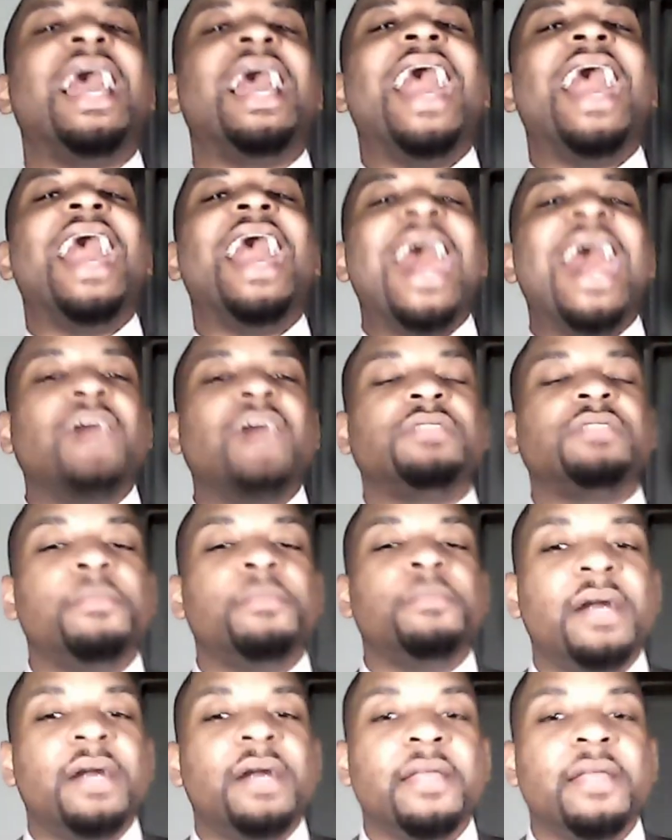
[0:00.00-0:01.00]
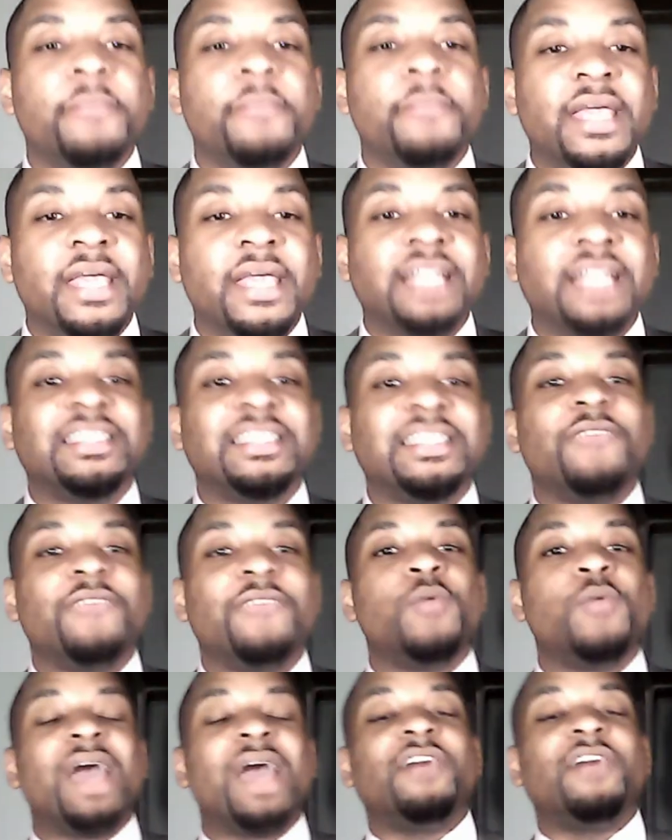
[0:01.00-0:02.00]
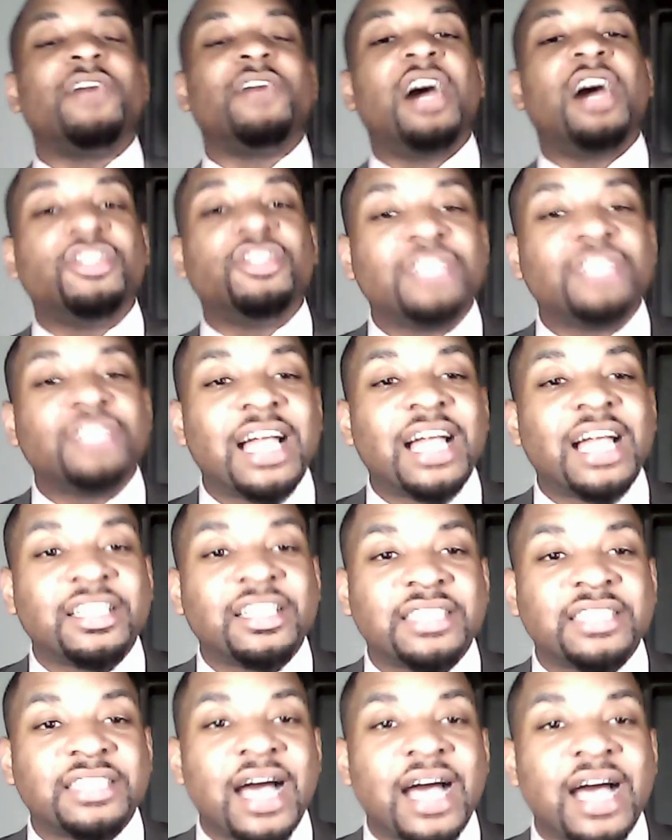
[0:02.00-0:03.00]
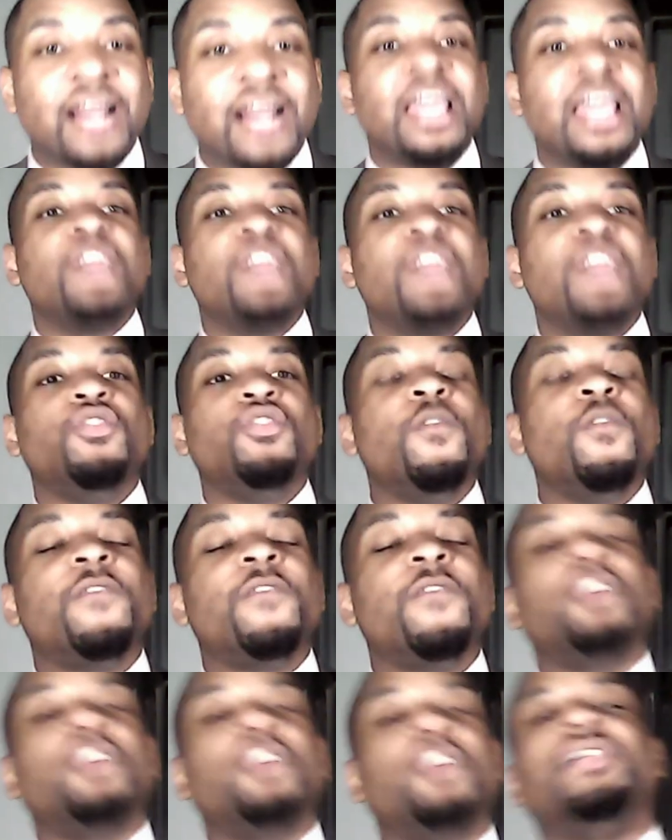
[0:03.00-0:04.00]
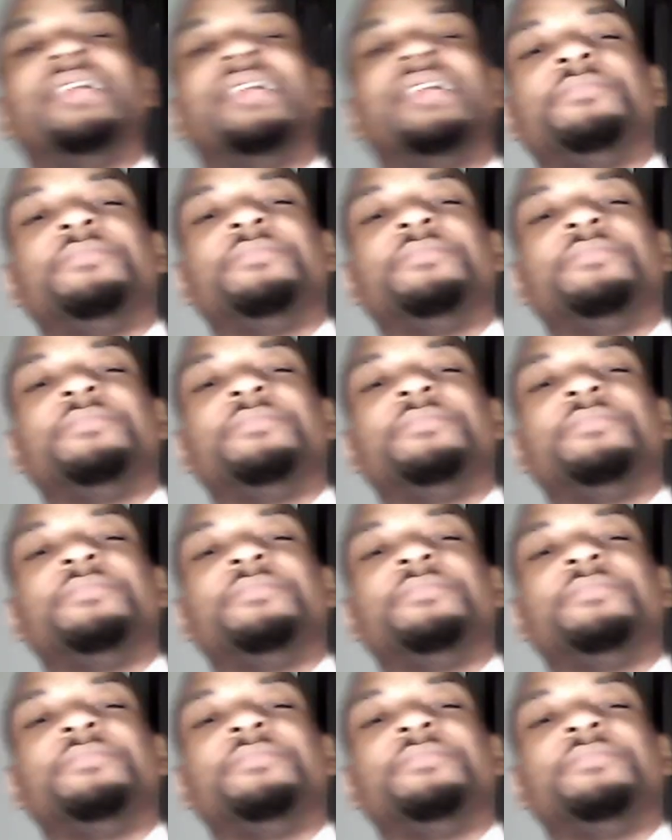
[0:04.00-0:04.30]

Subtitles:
out the money means if we have a $100 stock, you feel that